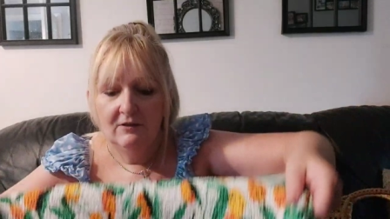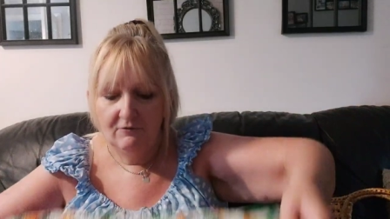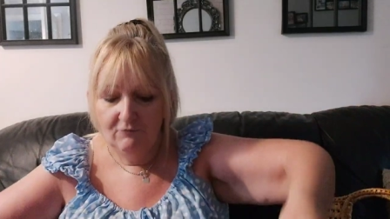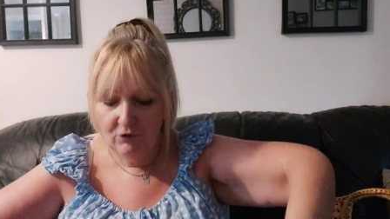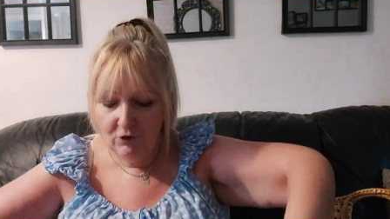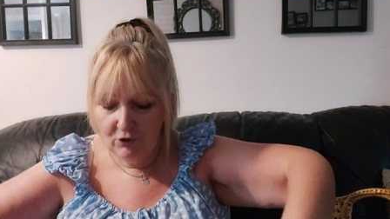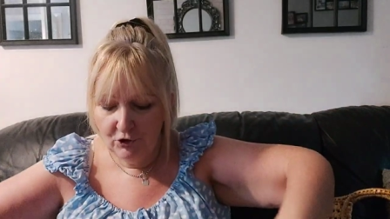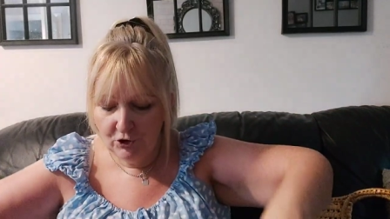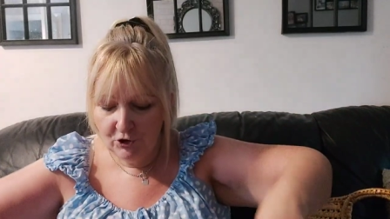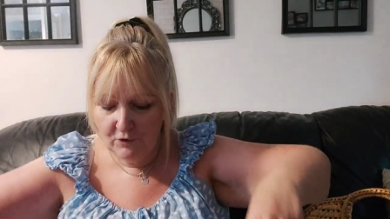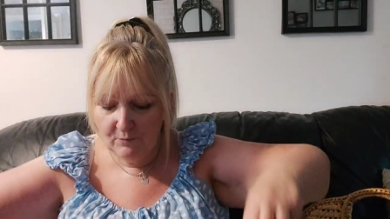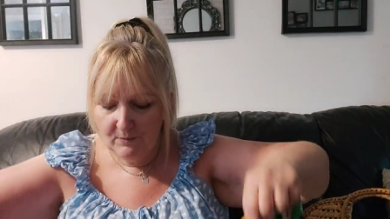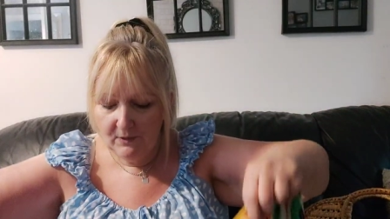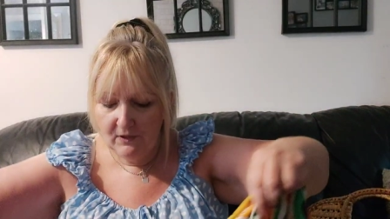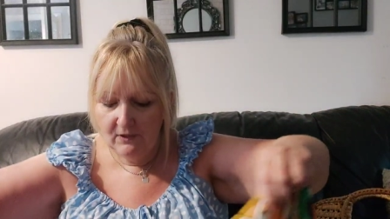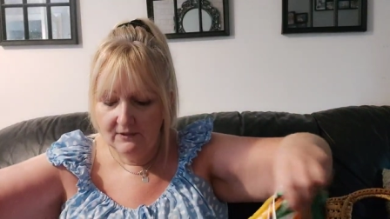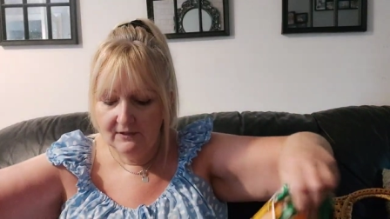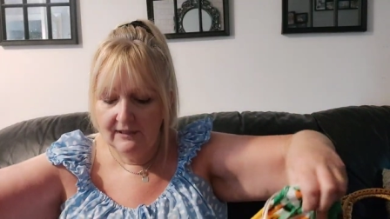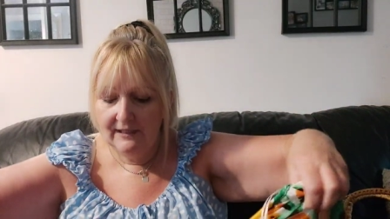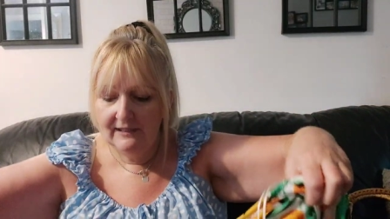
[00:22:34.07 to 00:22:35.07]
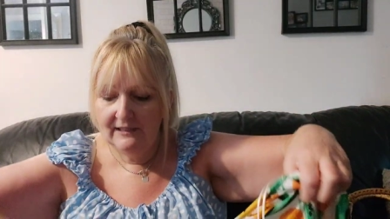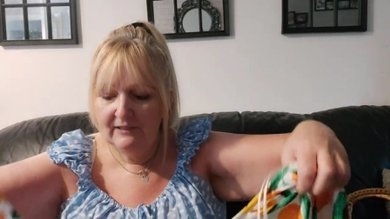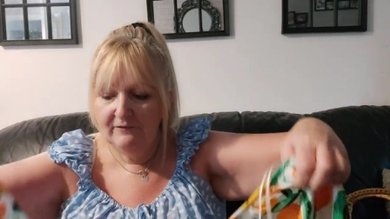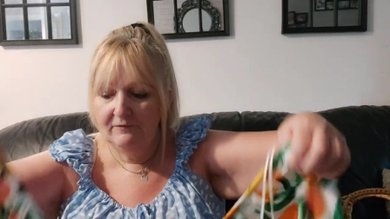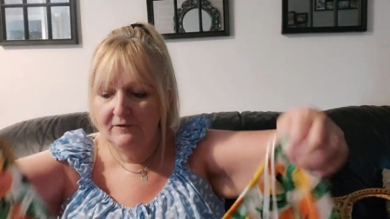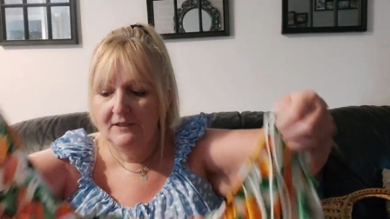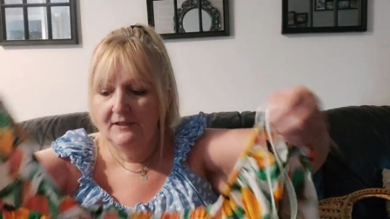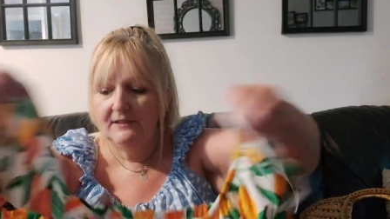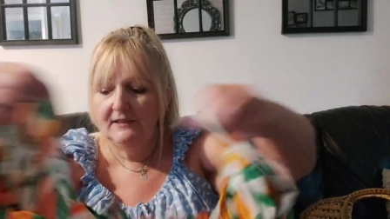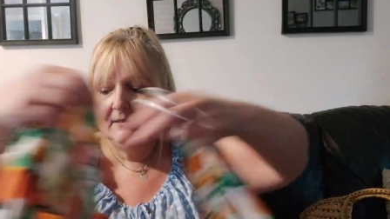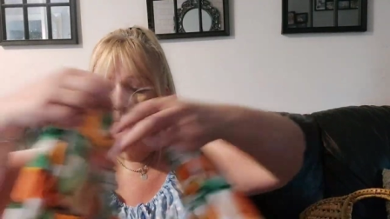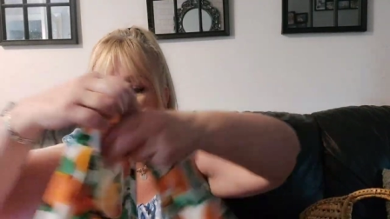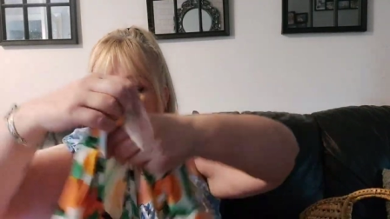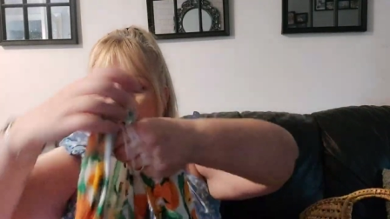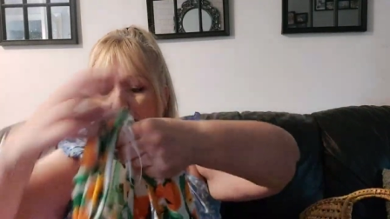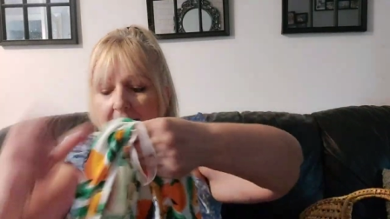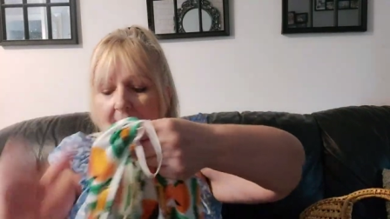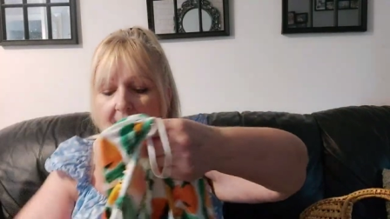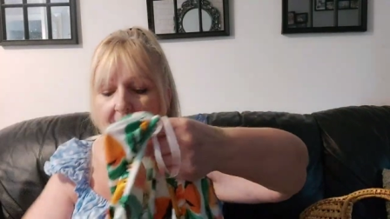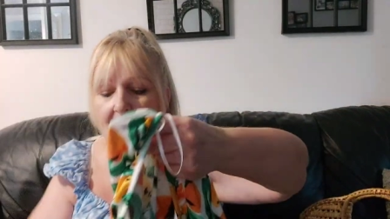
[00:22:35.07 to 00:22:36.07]
ruched bodice front and
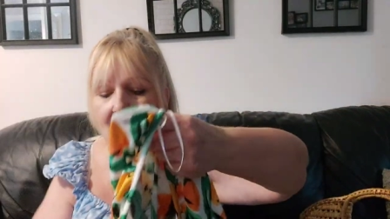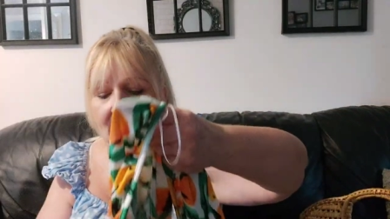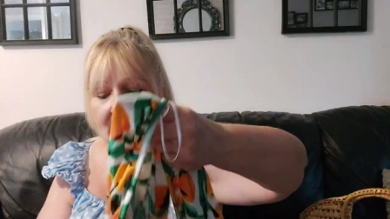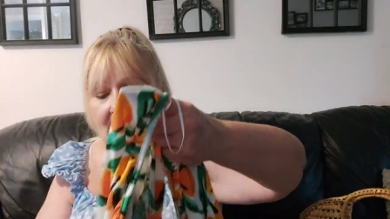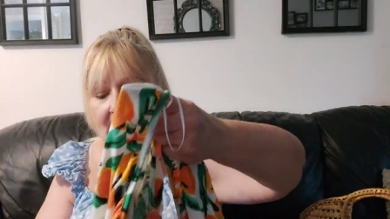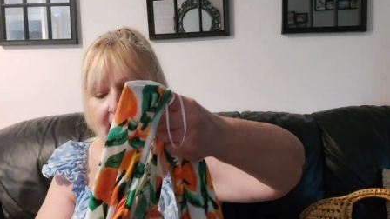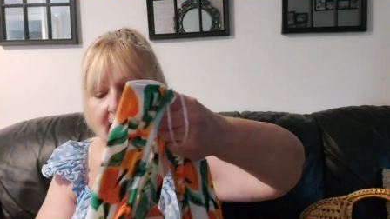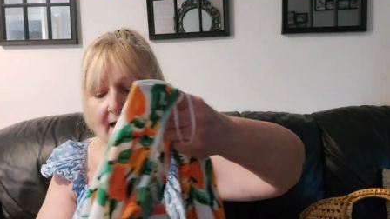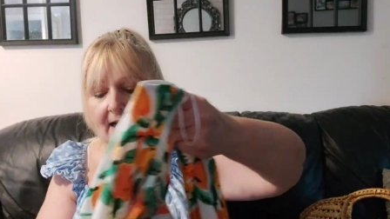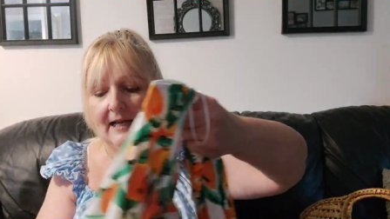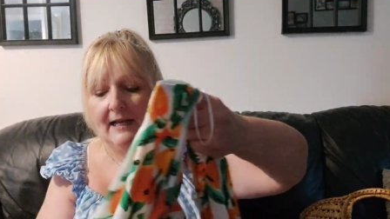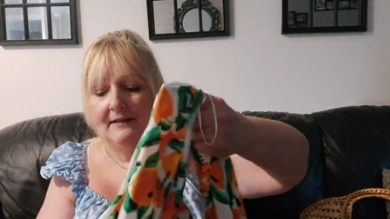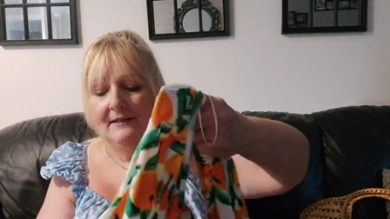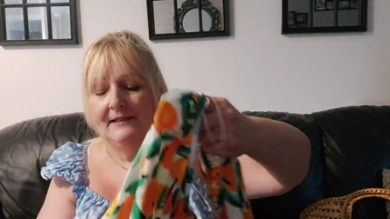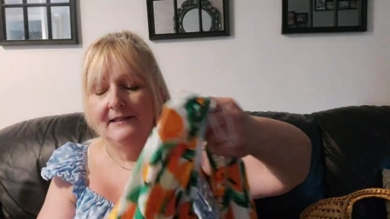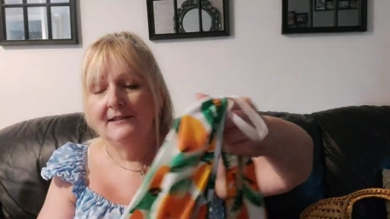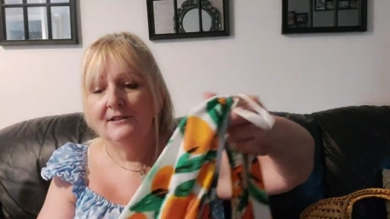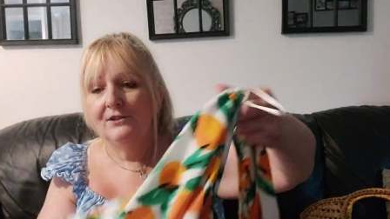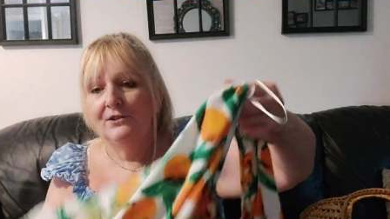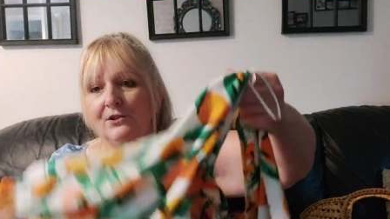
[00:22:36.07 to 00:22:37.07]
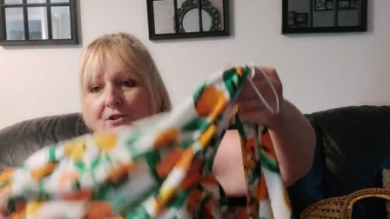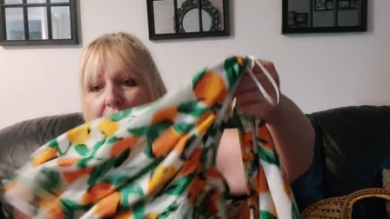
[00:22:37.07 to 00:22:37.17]
back and these